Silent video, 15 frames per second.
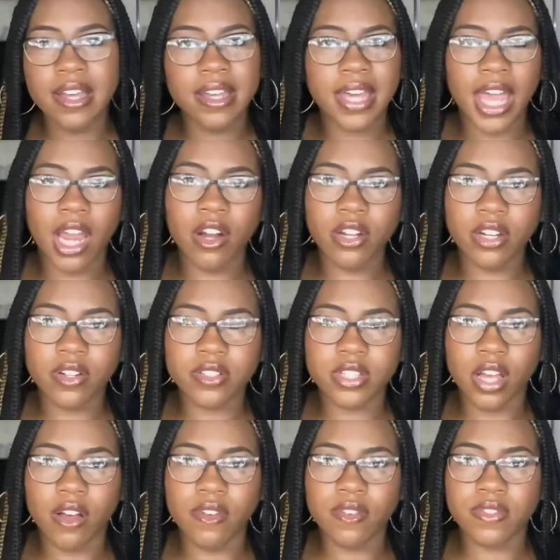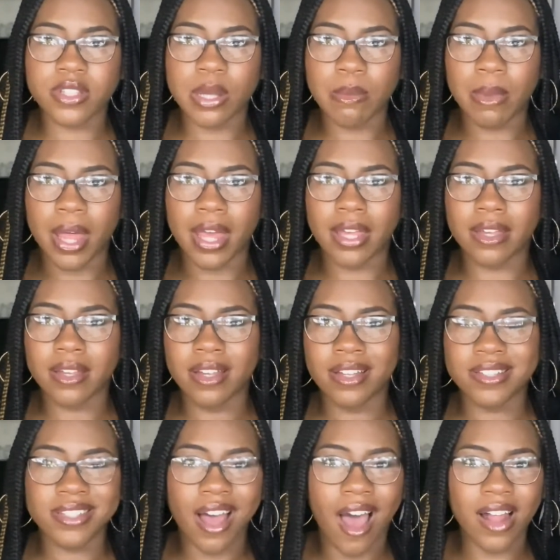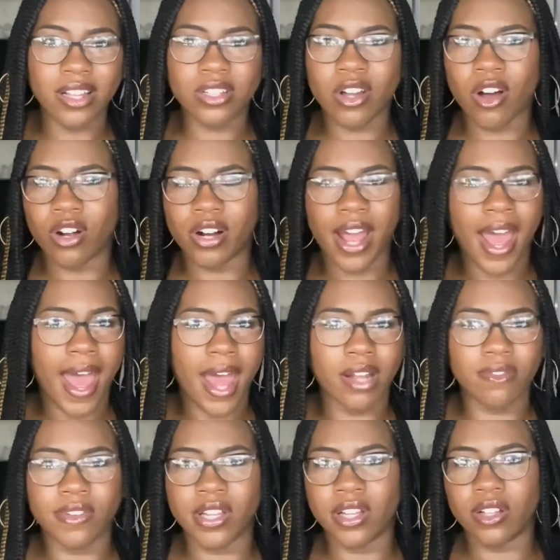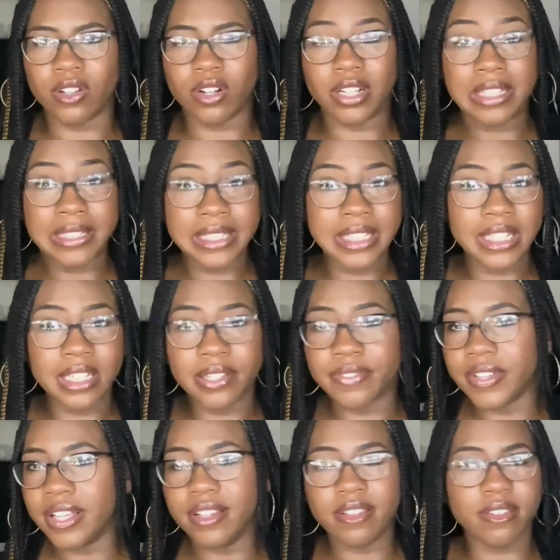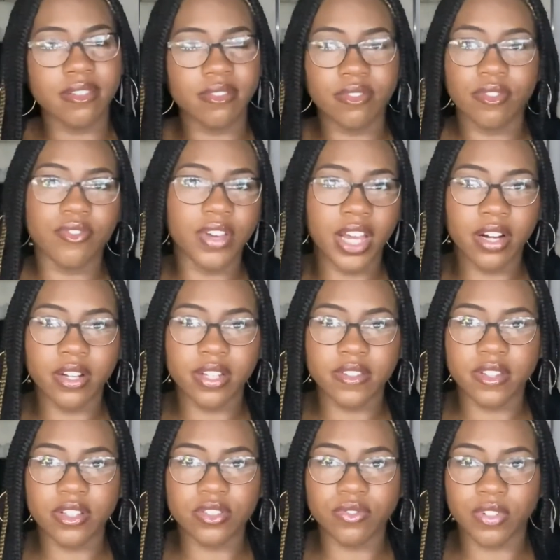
Carrying yourself some like Tylenol or Advil or Aleve is very essential for